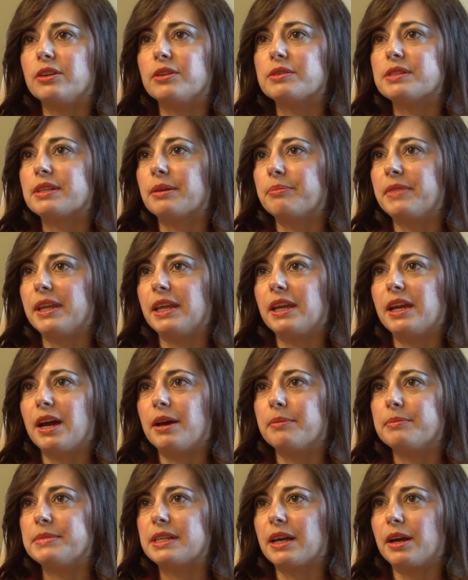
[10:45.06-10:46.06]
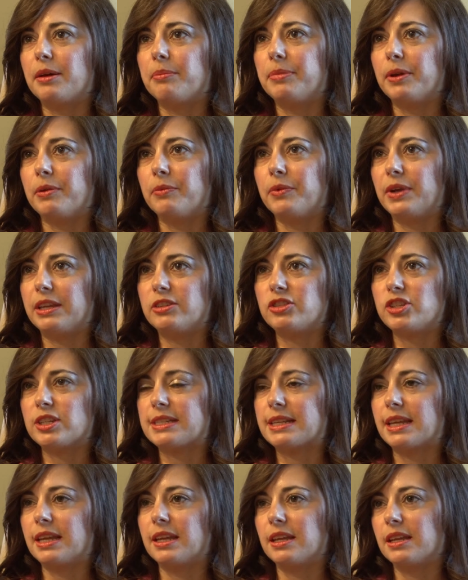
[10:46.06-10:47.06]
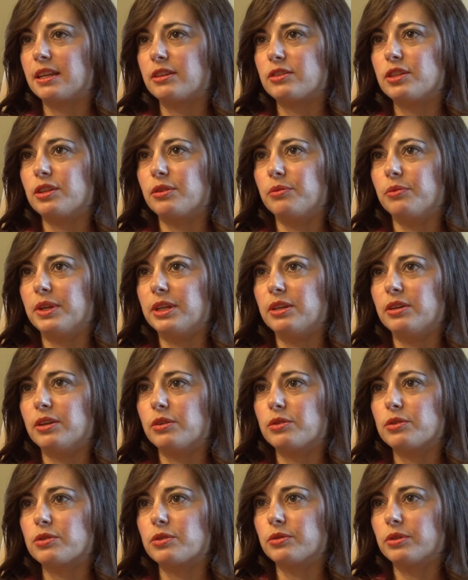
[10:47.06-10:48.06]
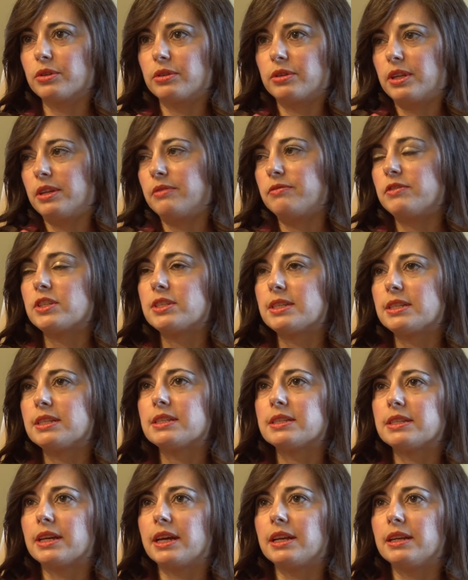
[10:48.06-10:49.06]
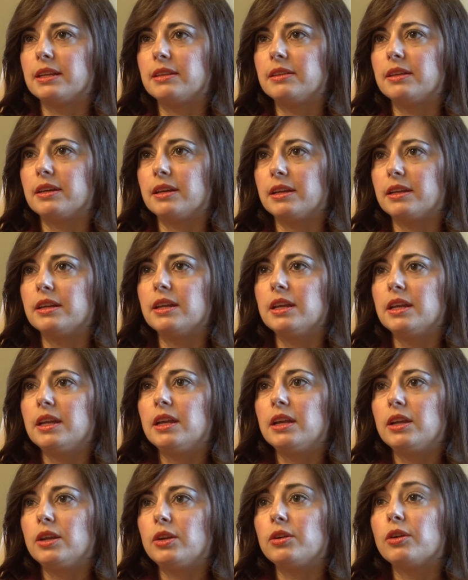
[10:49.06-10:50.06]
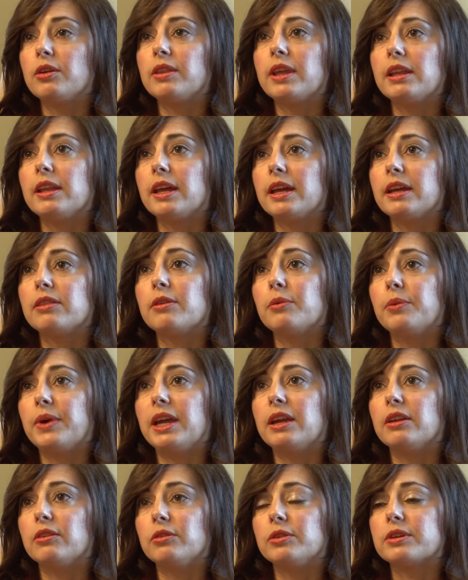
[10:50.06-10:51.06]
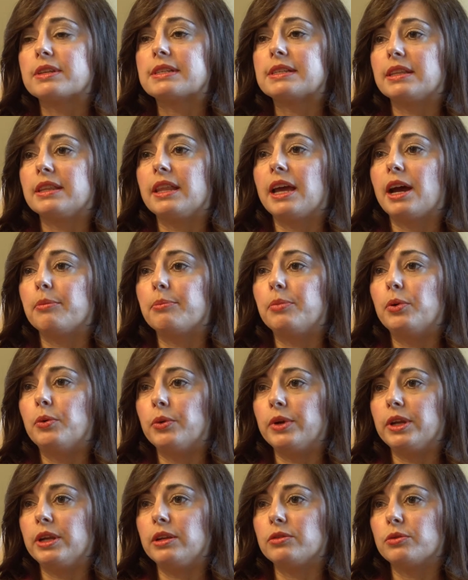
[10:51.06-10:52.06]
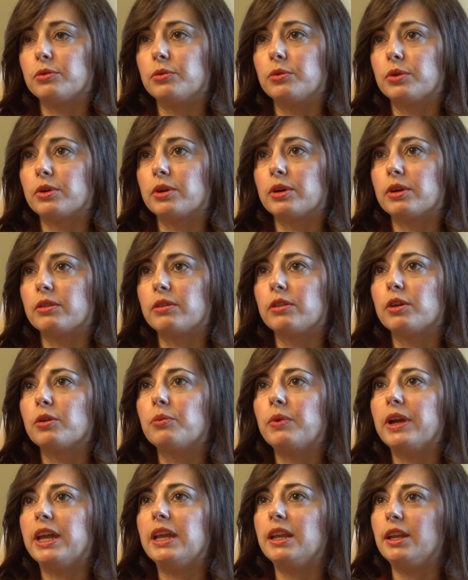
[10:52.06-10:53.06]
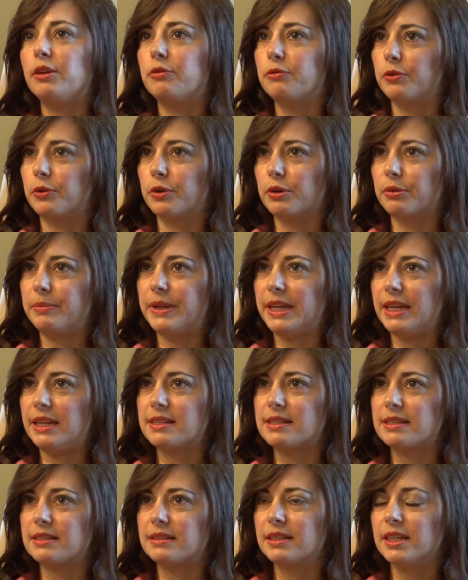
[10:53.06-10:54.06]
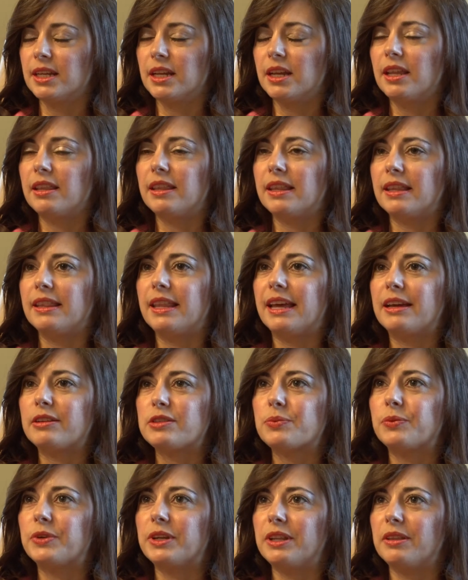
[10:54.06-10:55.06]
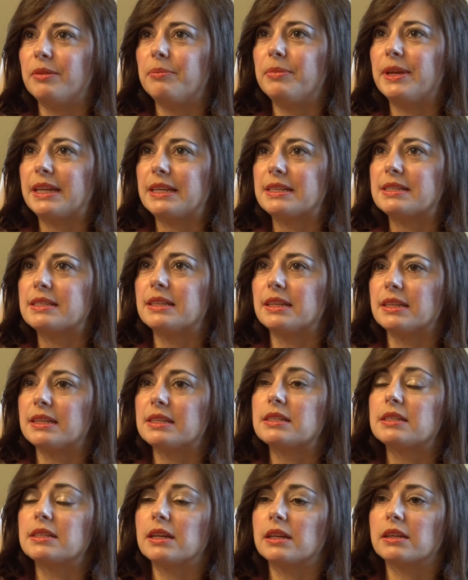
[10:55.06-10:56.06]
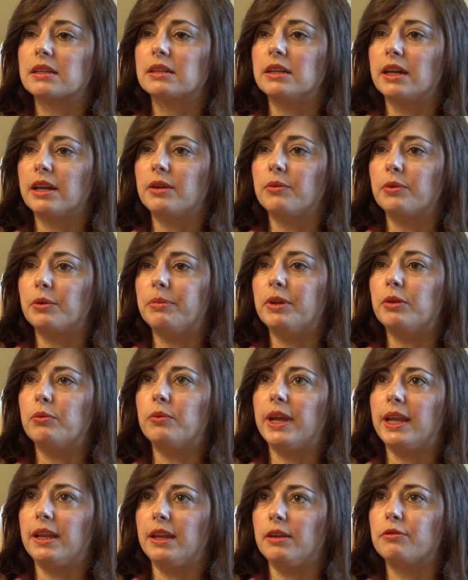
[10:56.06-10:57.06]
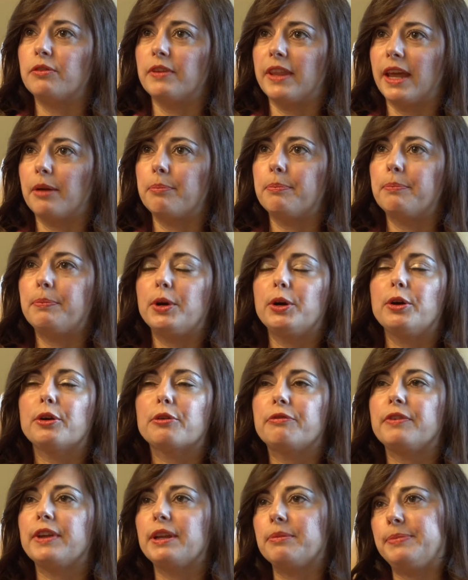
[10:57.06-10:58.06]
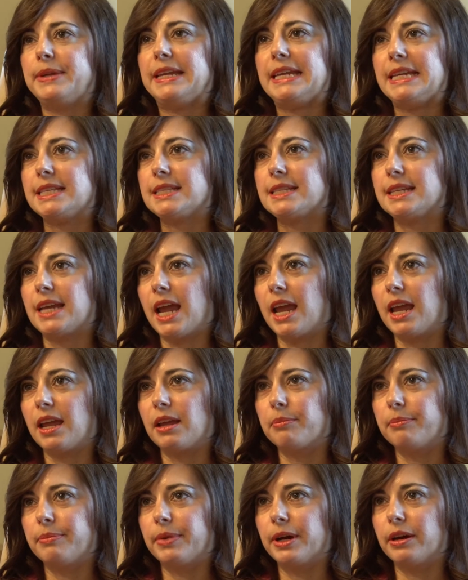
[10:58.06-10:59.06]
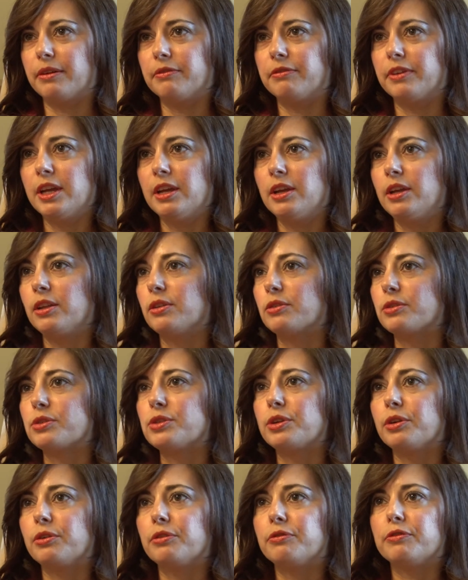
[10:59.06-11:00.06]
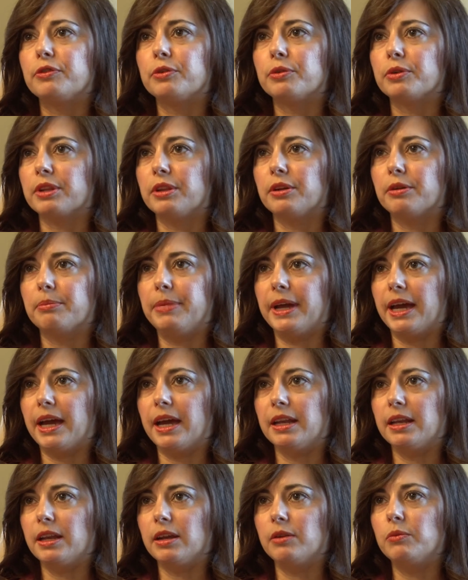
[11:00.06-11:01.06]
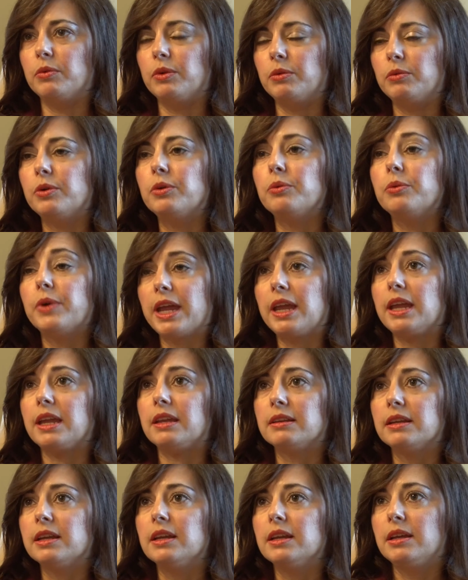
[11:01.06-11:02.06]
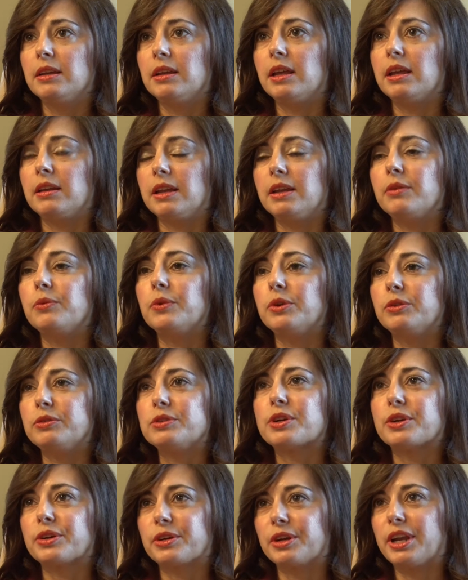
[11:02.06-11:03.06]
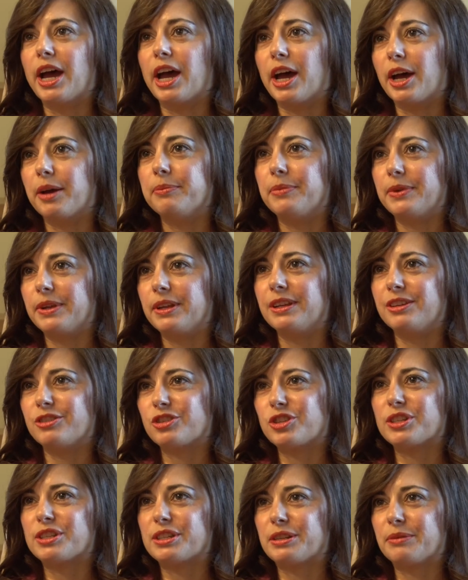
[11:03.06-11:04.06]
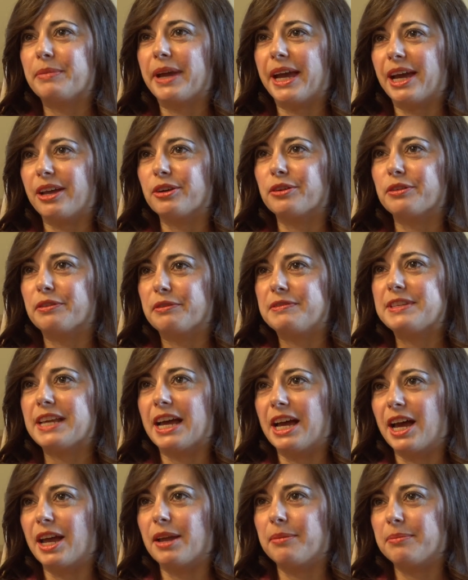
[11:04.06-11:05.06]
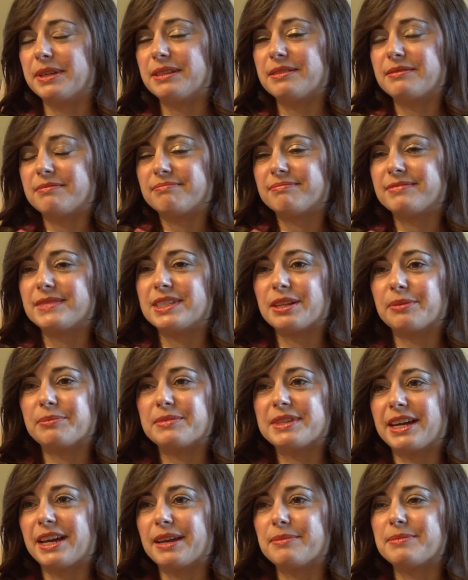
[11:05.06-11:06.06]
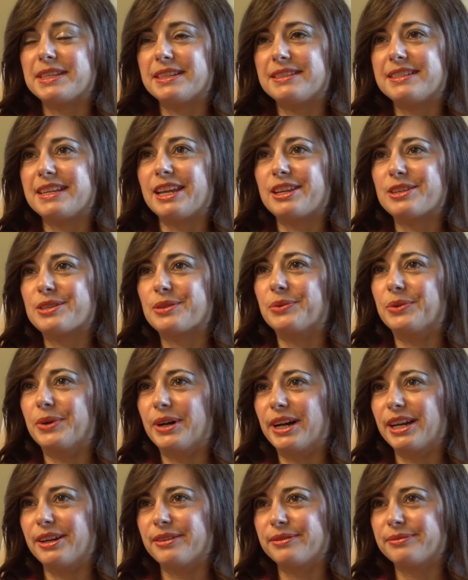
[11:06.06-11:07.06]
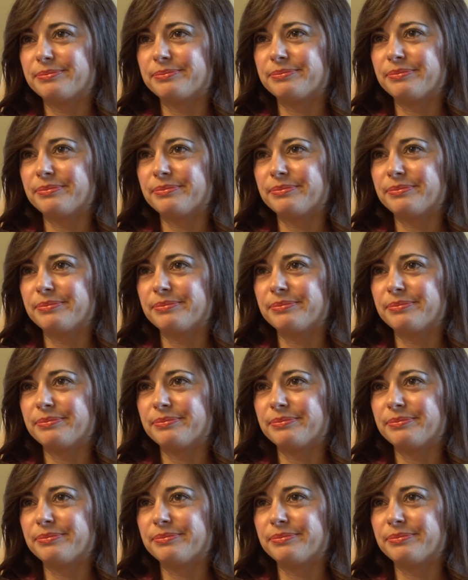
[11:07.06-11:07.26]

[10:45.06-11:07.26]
something comes up and we just can't get to the windows, or they've just decided that they like the way it looks at that point, or they're waiting for a piece. And that's one of the biggest things. A client will be waiting for that perfect piece to hang above their sofa or their bed, and we will wait, and it will turn up. It's just a matter of time, and sometimes it takes a while.